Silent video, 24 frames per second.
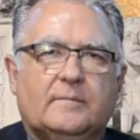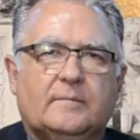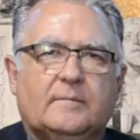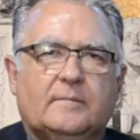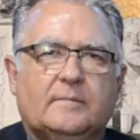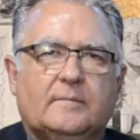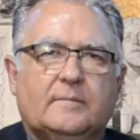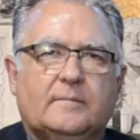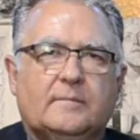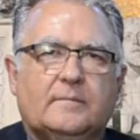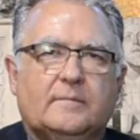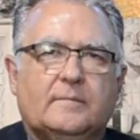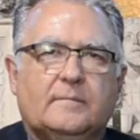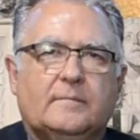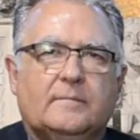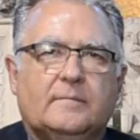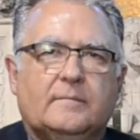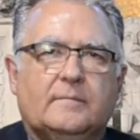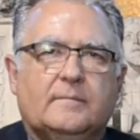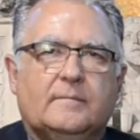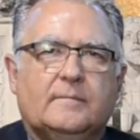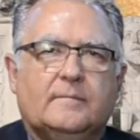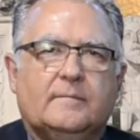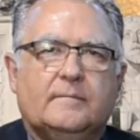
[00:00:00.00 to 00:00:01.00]

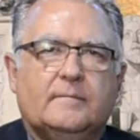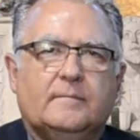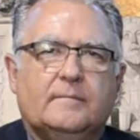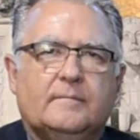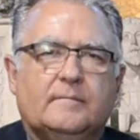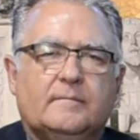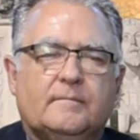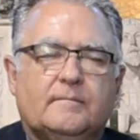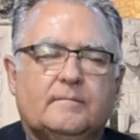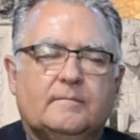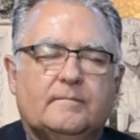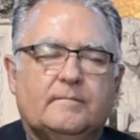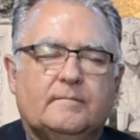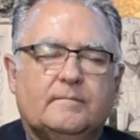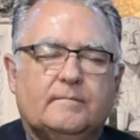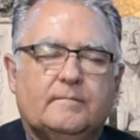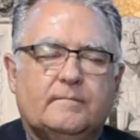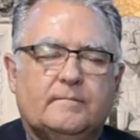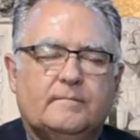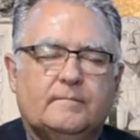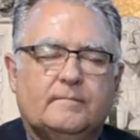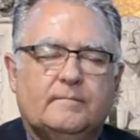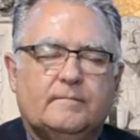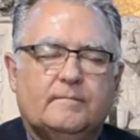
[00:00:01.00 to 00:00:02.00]

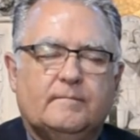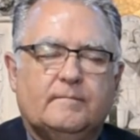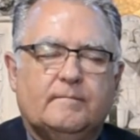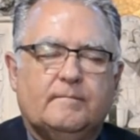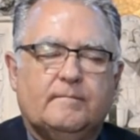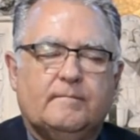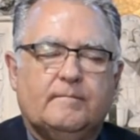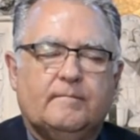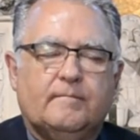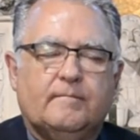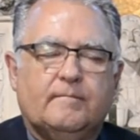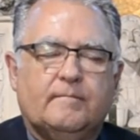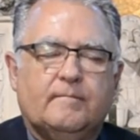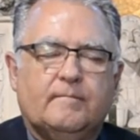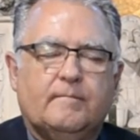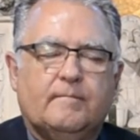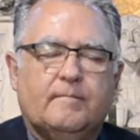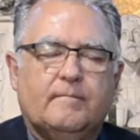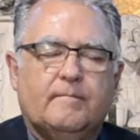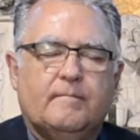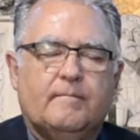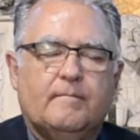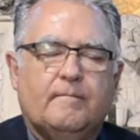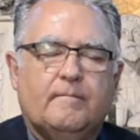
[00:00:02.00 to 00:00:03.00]

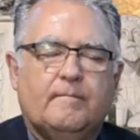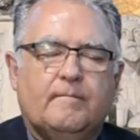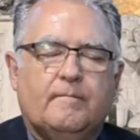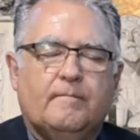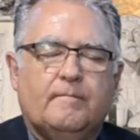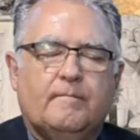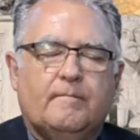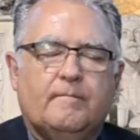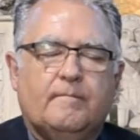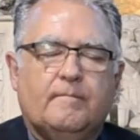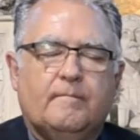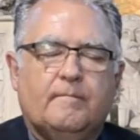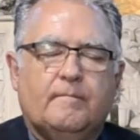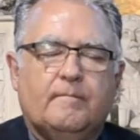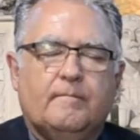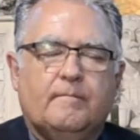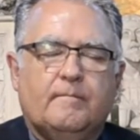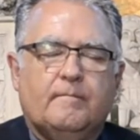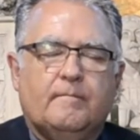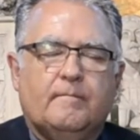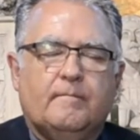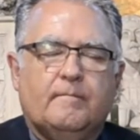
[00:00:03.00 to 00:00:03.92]
Nobody speaks.